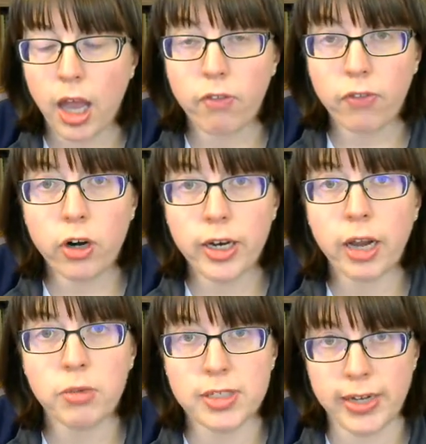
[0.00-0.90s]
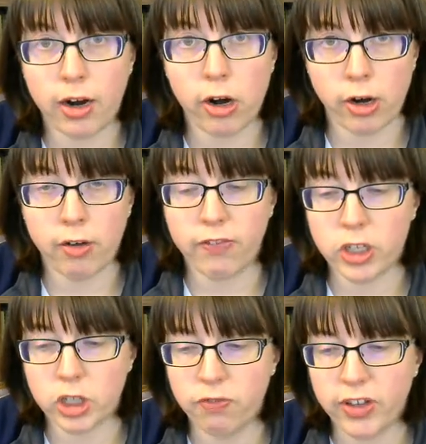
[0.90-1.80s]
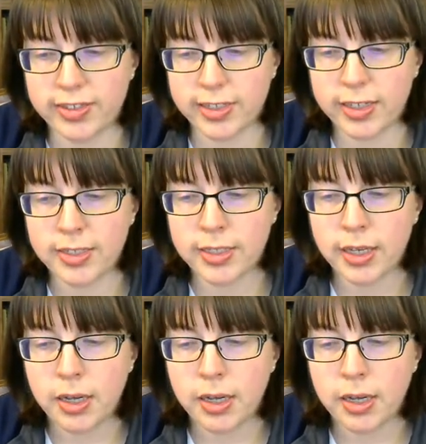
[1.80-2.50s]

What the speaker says: and Ferdinand was there on an official visit.